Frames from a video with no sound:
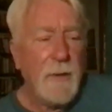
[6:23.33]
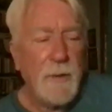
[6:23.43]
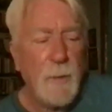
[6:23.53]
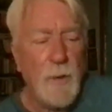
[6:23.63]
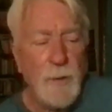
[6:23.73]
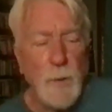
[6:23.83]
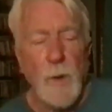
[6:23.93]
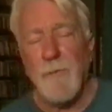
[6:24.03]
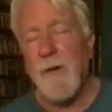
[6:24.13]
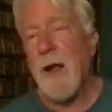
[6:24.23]

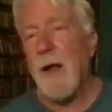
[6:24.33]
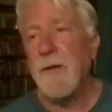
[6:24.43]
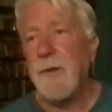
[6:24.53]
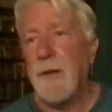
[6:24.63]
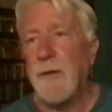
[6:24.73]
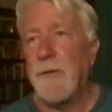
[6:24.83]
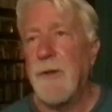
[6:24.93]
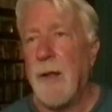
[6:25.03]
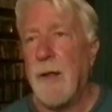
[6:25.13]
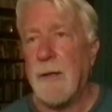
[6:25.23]
ufology is
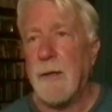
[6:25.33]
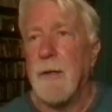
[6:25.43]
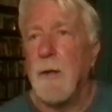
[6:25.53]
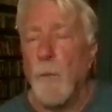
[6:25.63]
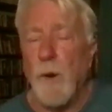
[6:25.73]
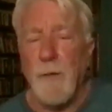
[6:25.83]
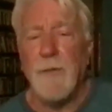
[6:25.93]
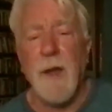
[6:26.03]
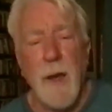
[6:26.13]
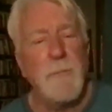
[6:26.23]
like one of the
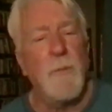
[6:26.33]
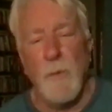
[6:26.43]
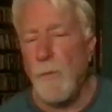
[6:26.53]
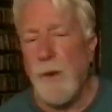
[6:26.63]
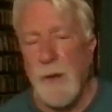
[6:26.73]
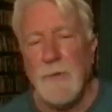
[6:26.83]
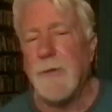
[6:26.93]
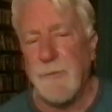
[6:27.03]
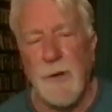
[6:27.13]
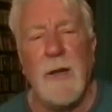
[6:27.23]
top ways of
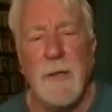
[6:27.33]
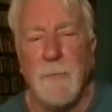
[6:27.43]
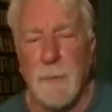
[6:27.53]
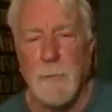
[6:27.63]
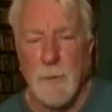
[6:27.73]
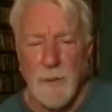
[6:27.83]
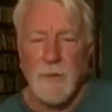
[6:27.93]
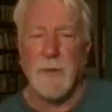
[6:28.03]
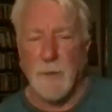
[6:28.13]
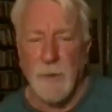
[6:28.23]
attracting people into
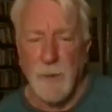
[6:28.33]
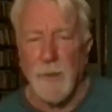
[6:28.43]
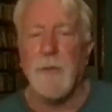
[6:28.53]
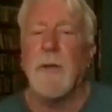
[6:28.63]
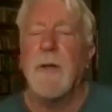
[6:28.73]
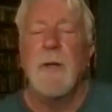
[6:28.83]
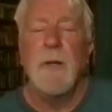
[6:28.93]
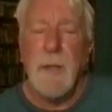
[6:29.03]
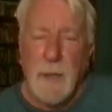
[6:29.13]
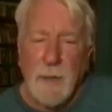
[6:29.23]
your cult
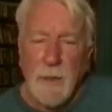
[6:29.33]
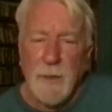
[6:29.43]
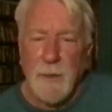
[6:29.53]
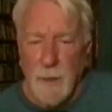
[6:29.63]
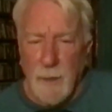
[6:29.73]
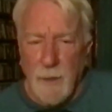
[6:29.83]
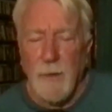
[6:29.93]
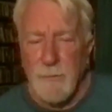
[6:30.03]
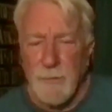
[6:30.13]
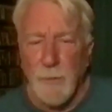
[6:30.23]
and
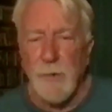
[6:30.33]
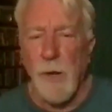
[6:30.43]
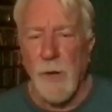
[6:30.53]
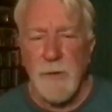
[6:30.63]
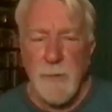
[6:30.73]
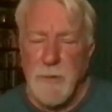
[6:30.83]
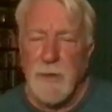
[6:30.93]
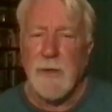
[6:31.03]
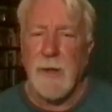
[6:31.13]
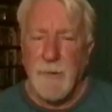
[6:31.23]
uh, so-called
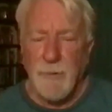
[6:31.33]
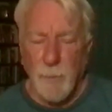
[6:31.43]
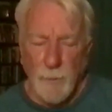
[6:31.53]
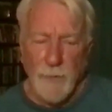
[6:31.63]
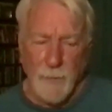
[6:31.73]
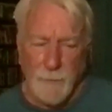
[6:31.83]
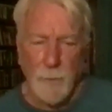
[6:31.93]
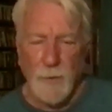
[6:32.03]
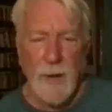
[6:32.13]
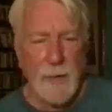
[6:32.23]
communication with
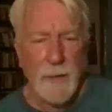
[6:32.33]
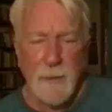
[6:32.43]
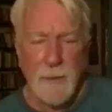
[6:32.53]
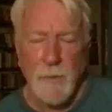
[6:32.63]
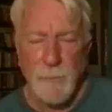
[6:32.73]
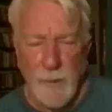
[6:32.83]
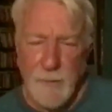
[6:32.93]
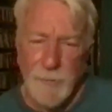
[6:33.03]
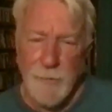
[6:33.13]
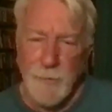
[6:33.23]
other alien
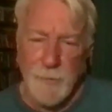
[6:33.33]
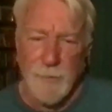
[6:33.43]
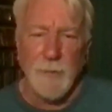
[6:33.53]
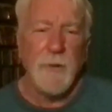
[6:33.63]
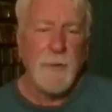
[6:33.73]
races and